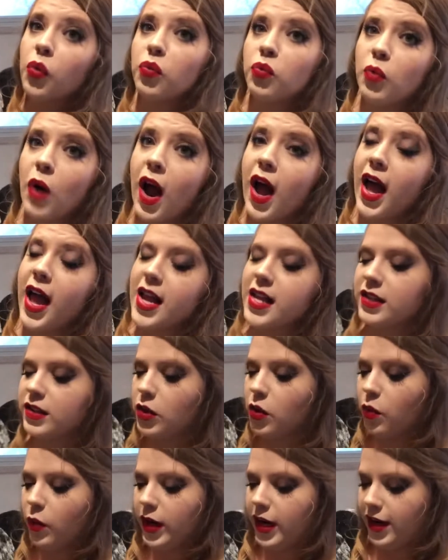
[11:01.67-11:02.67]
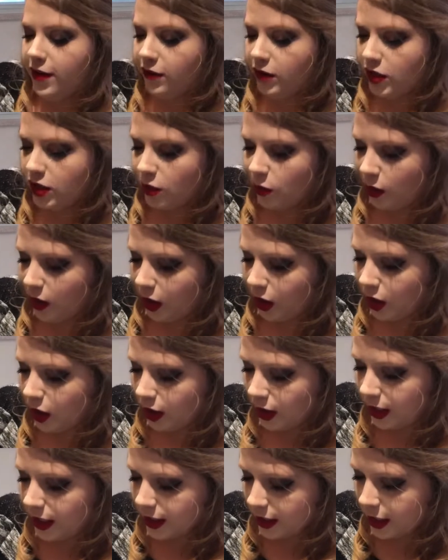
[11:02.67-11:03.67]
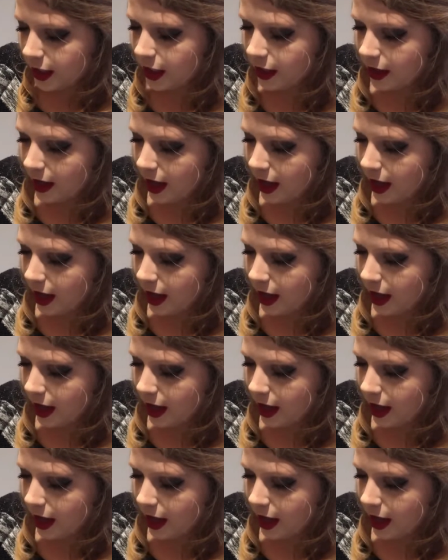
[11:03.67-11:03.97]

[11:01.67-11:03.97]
rise, whatever you want to call it,